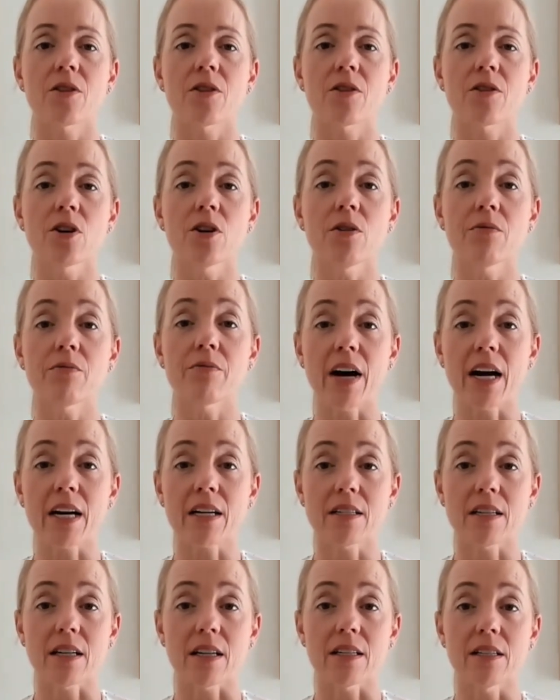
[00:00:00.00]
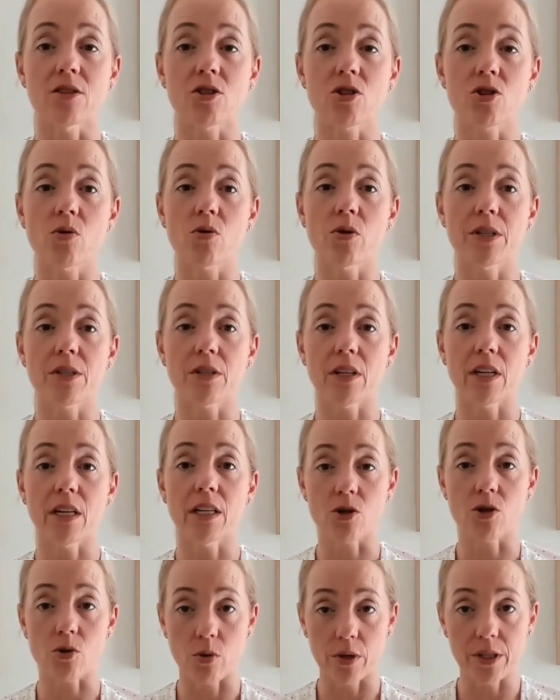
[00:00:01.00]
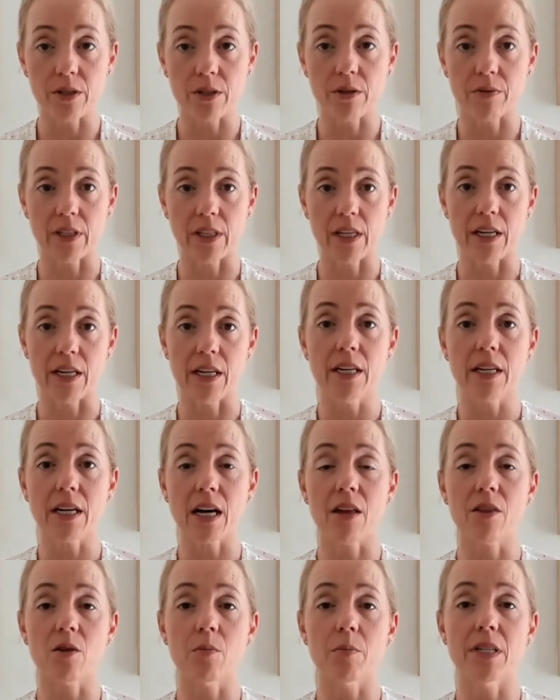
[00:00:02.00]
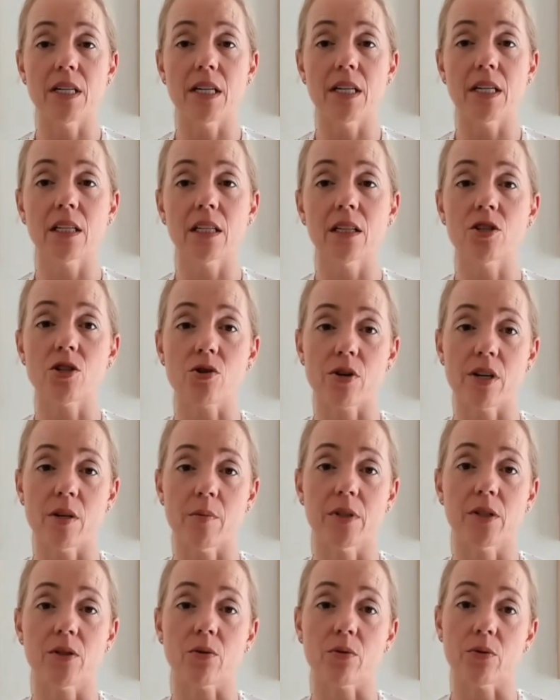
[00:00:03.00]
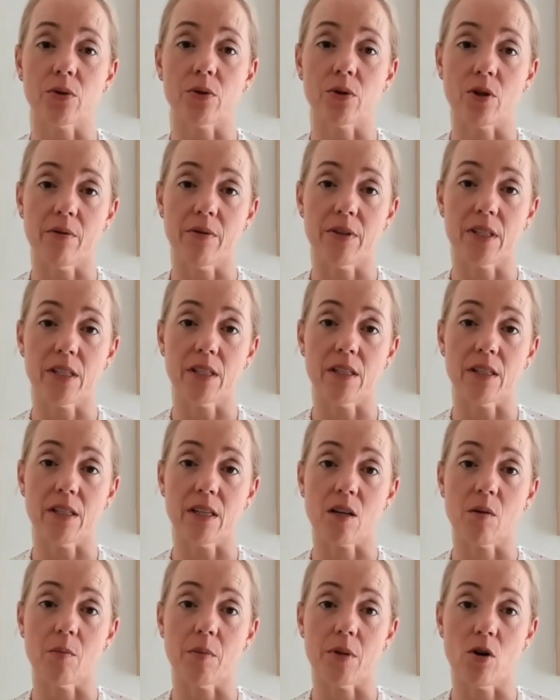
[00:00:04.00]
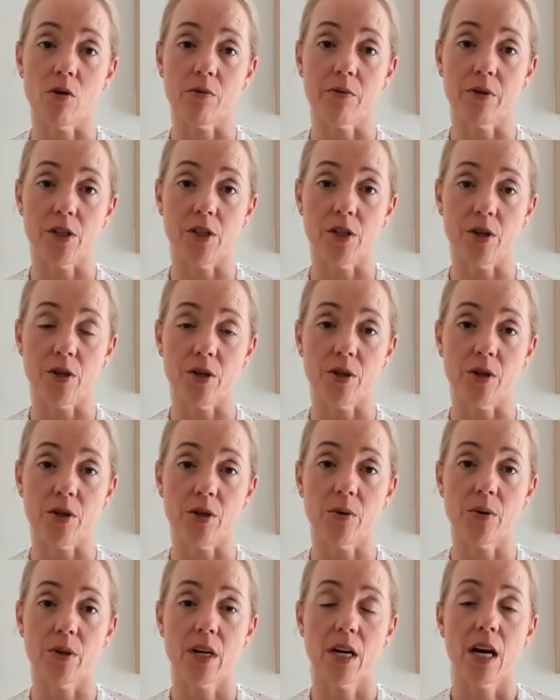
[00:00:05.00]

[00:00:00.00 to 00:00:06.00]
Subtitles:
The third factor is choice of clinic are the particular treatments or services that can be offered to you.